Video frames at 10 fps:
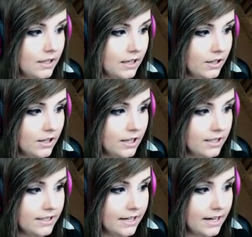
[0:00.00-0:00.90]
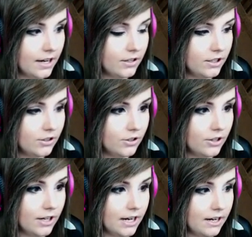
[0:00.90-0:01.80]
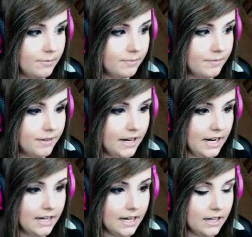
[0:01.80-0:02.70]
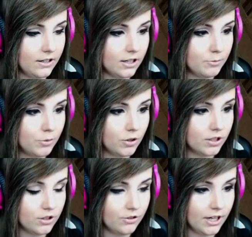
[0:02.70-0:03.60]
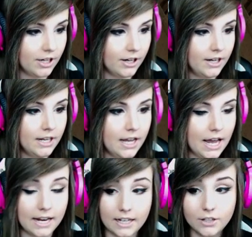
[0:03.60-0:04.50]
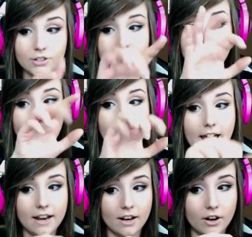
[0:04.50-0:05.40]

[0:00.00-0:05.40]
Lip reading: you're gonna take out your nade and you're gonna pull the trigger, and then you see your hand.